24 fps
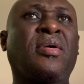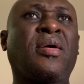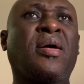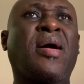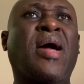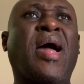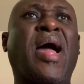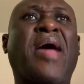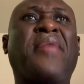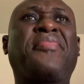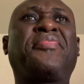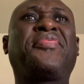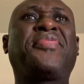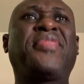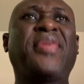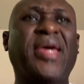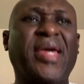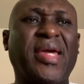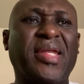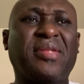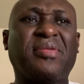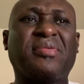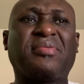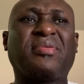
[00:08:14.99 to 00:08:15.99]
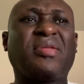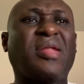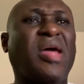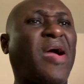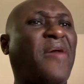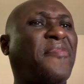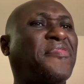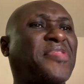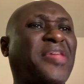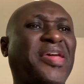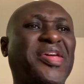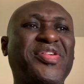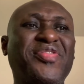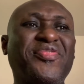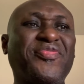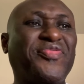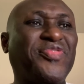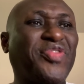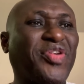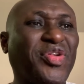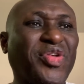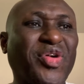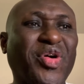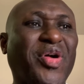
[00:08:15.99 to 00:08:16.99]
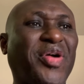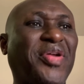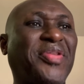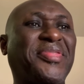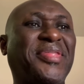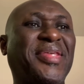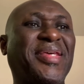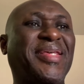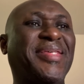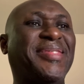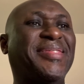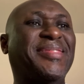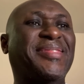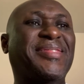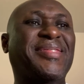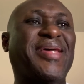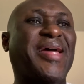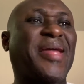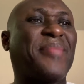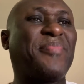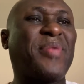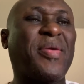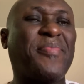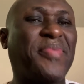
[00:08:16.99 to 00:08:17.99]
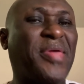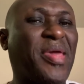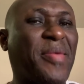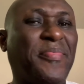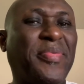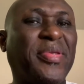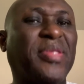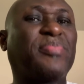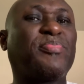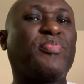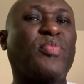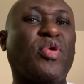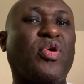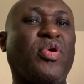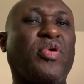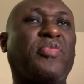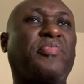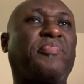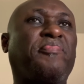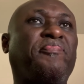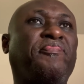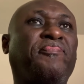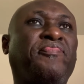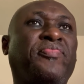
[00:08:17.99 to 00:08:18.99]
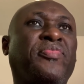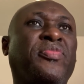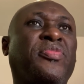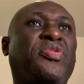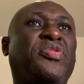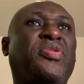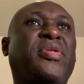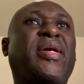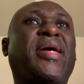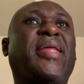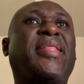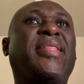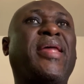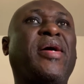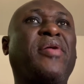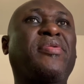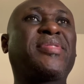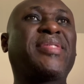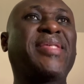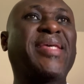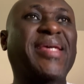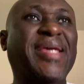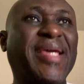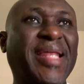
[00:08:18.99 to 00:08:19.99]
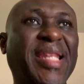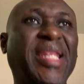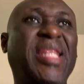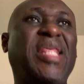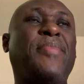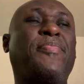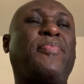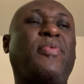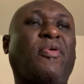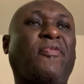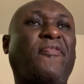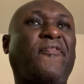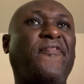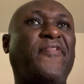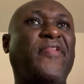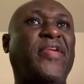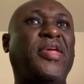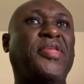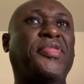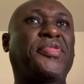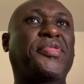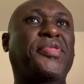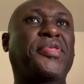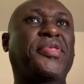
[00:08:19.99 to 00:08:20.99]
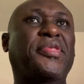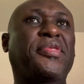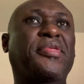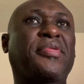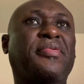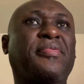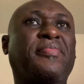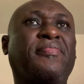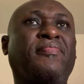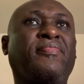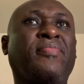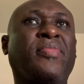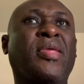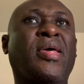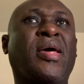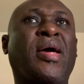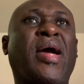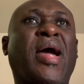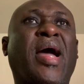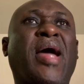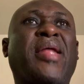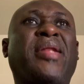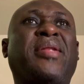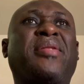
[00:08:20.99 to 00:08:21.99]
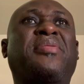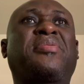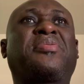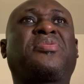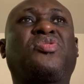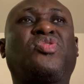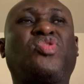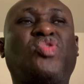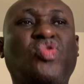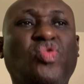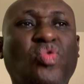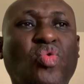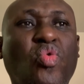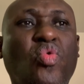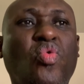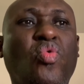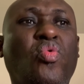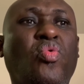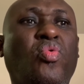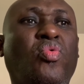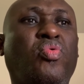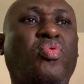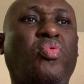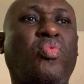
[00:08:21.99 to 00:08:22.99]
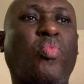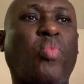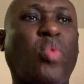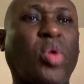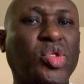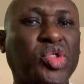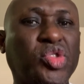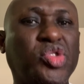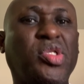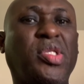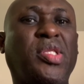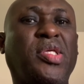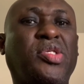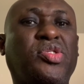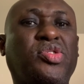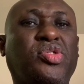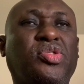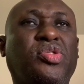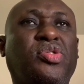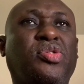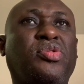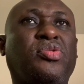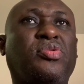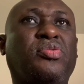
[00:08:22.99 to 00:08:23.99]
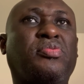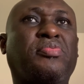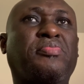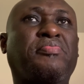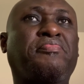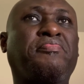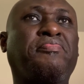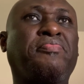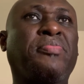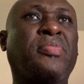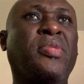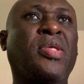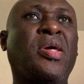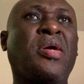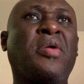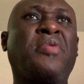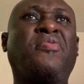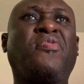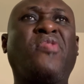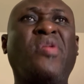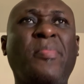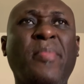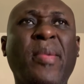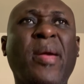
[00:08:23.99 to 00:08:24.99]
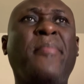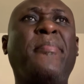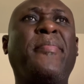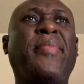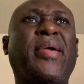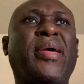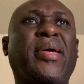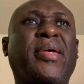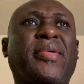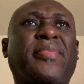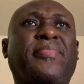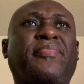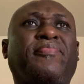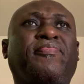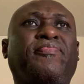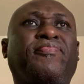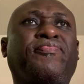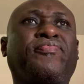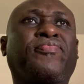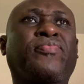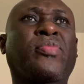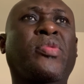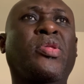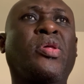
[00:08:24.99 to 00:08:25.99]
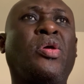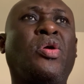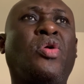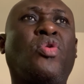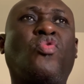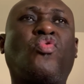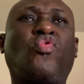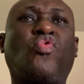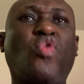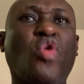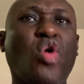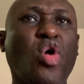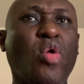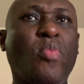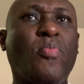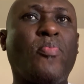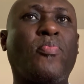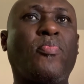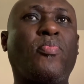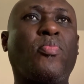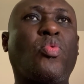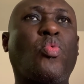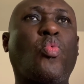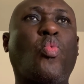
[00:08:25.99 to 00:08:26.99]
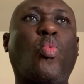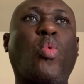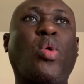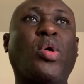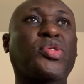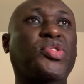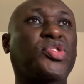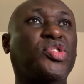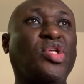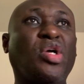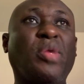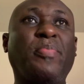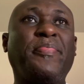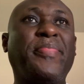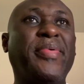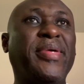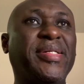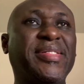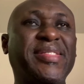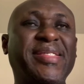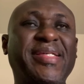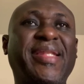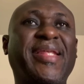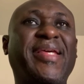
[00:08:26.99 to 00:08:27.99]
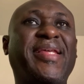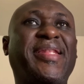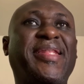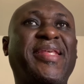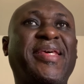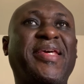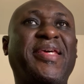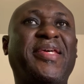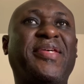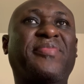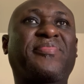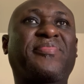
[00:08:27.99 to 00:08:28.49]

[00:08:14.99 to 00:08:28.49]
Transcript: And then, after you've done all this and maybe a bit more, you can now take a leap of faith and do what you need to do. Remember, Rome was not built in a day.